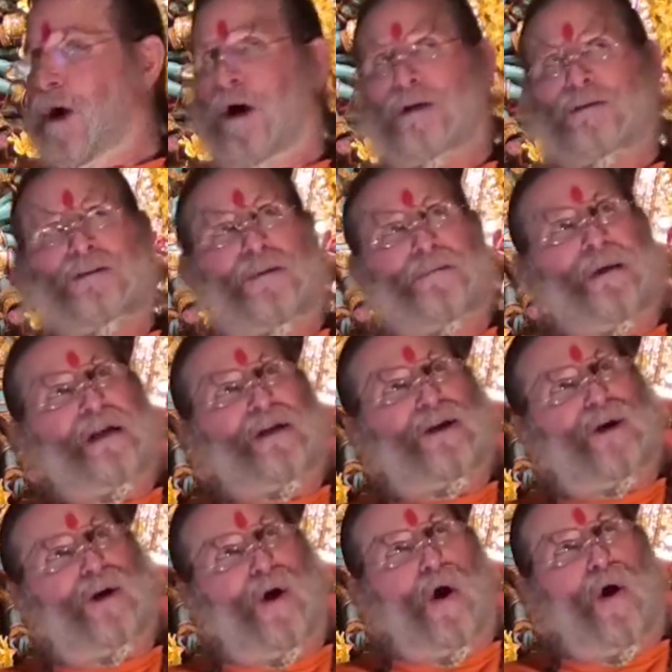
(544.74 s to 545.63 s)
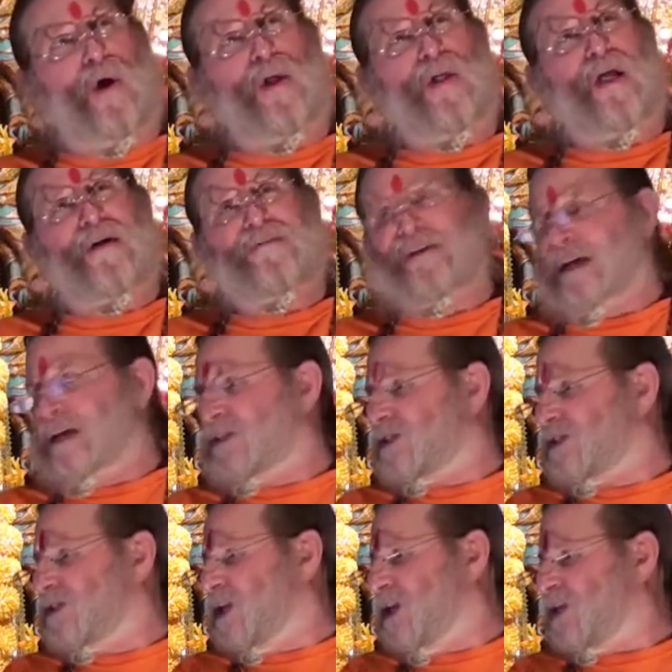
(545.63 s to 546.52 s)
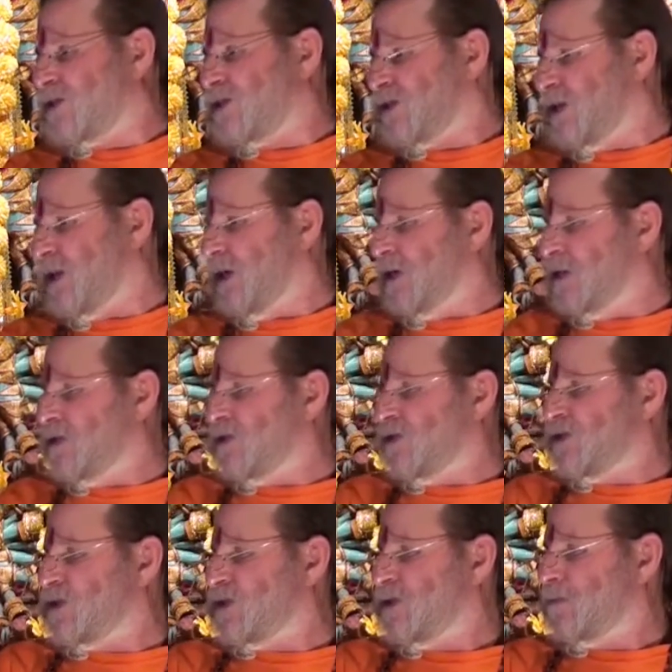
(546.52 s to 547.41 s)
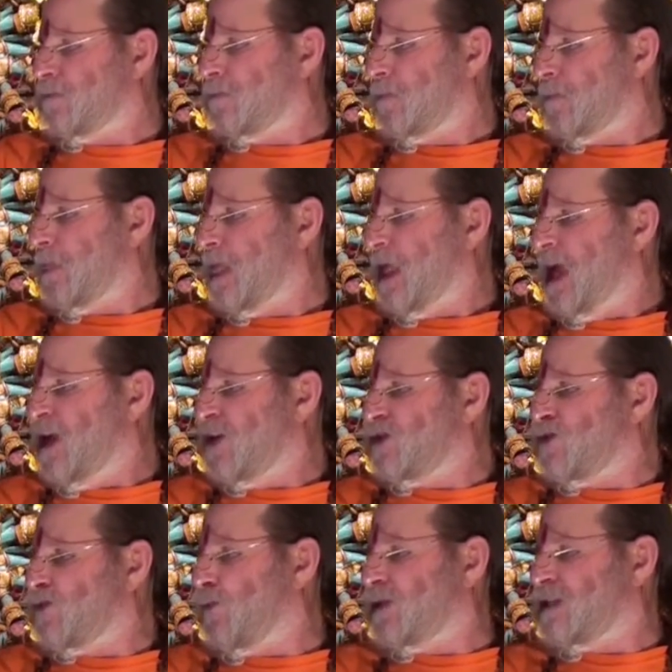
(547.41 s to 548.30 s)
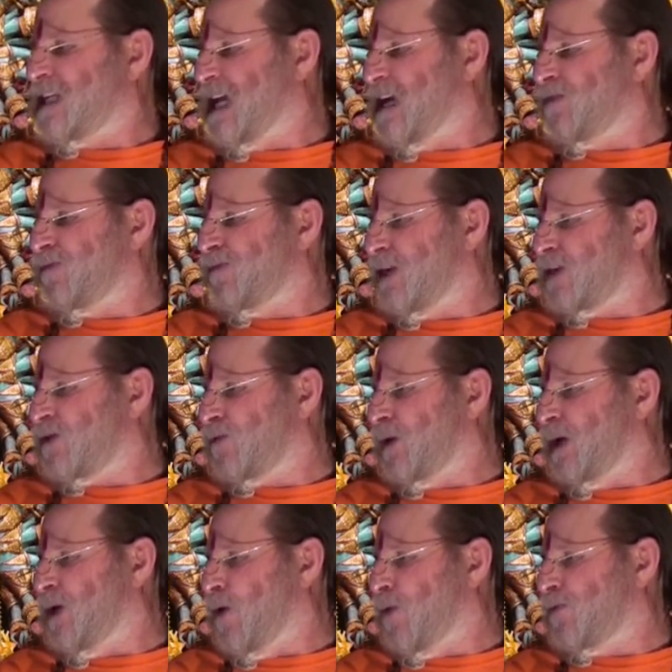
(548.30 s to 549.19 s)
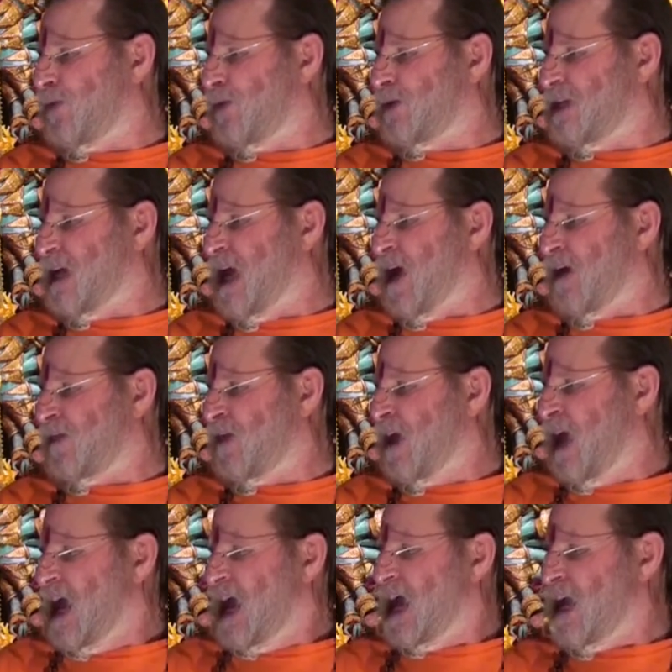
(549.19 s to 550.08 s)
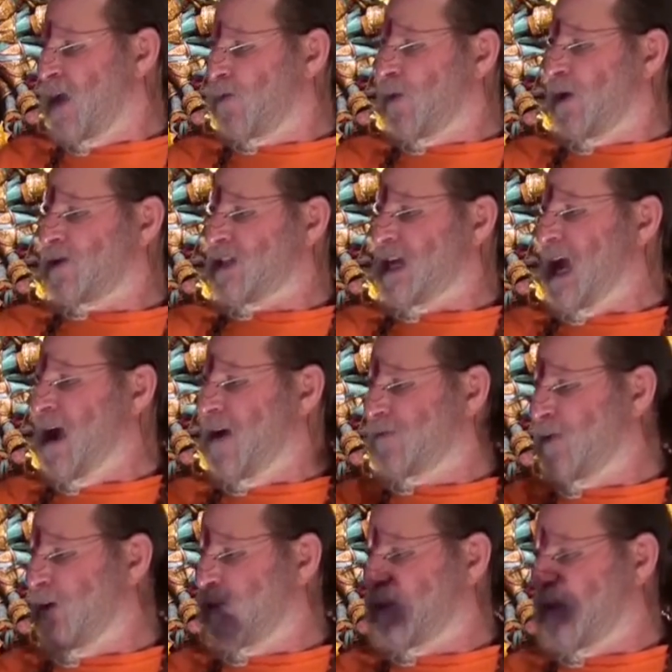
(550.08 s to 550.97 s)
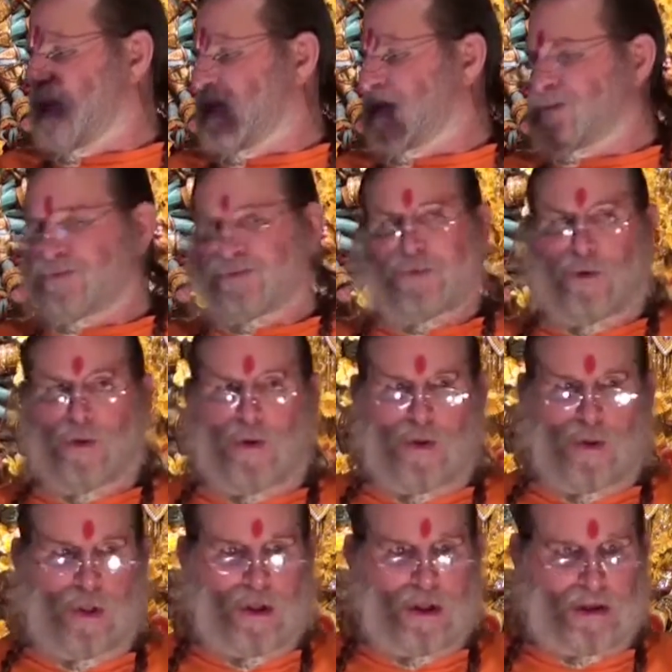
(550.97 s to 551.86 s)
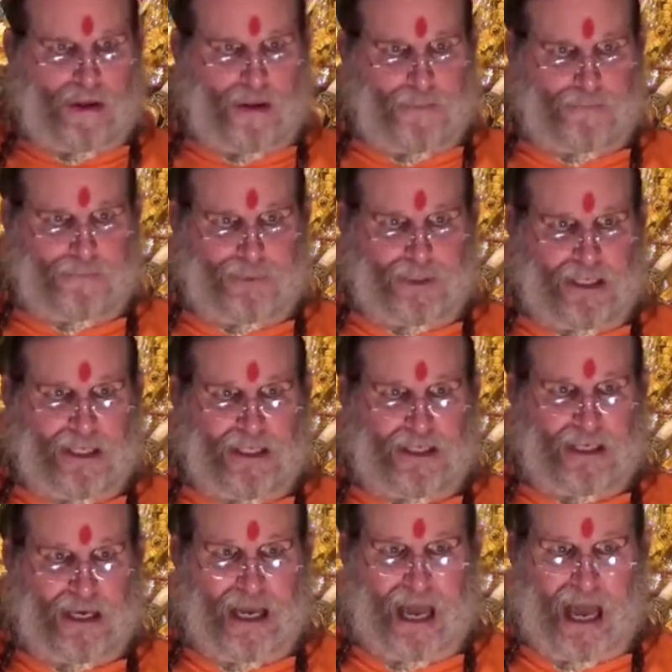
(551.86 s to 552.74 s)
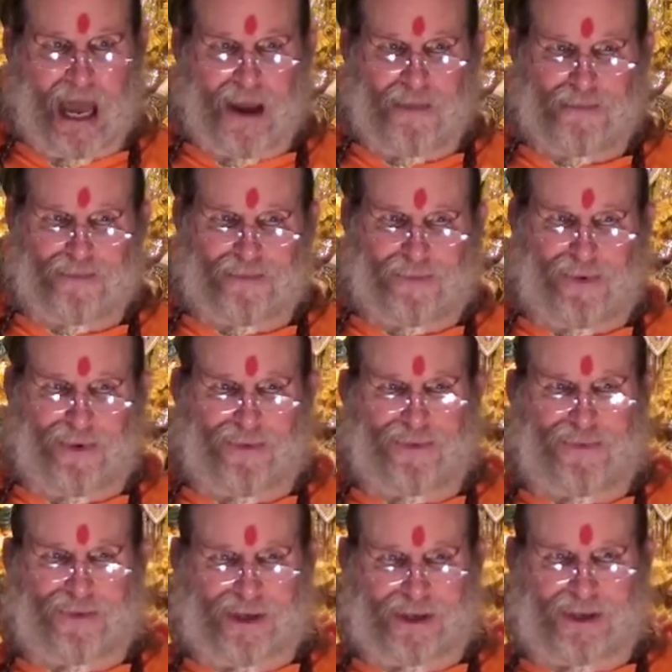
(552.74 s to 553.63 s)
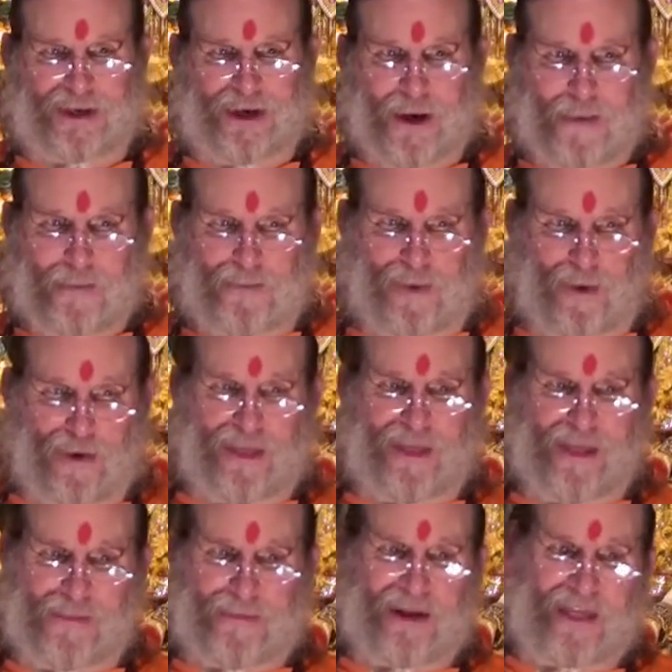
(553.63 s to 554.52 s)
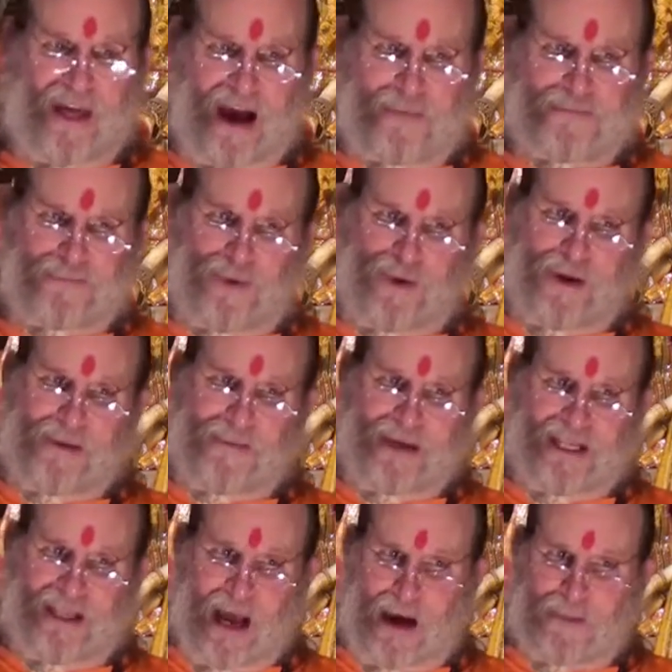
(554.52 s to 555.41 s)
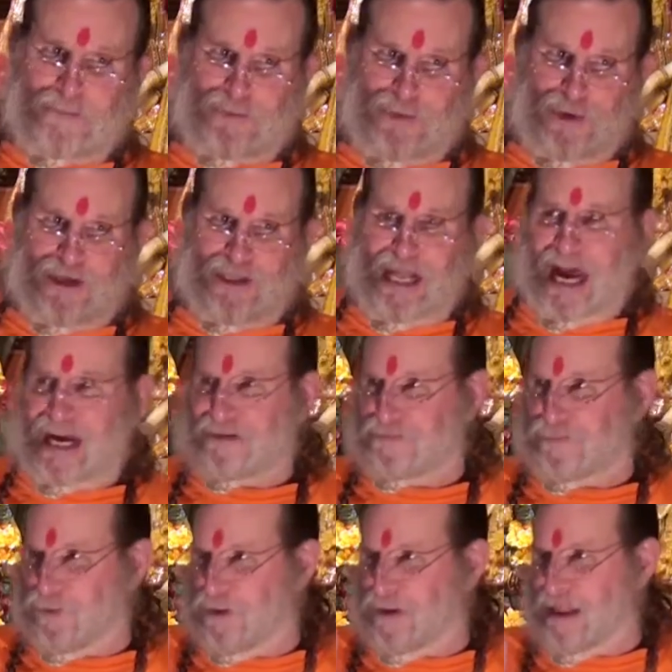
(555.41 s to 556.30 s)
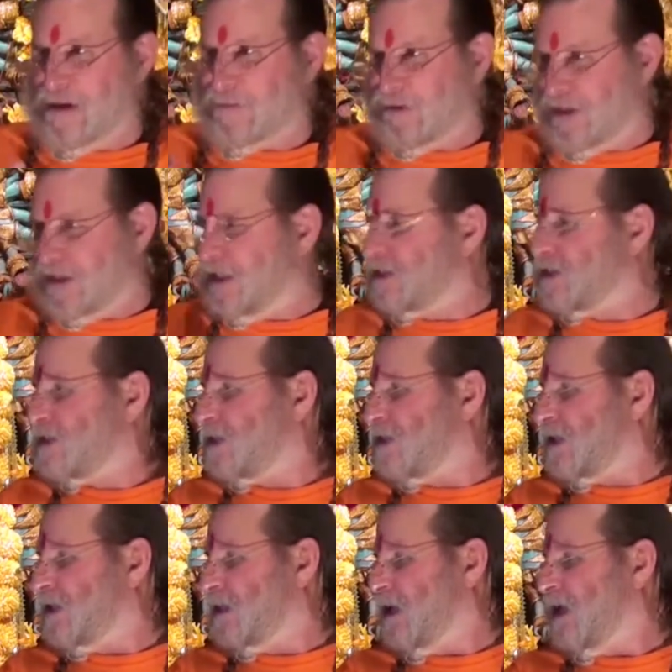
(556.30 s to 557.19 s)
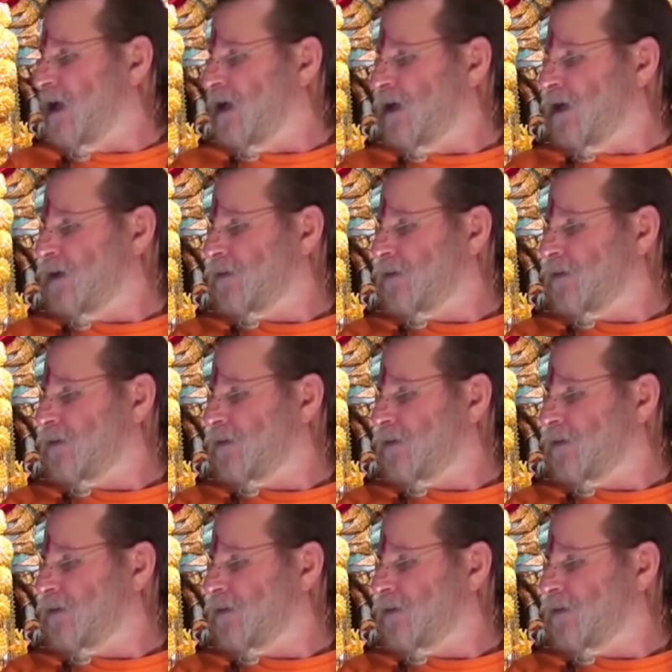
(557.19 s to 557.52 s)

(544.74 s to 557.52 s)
ultimate goal of existence is to attain victory over death, in which everything is full, complete, and perfect. Purnamadah, purnamidam, purnat, purnamudachyate.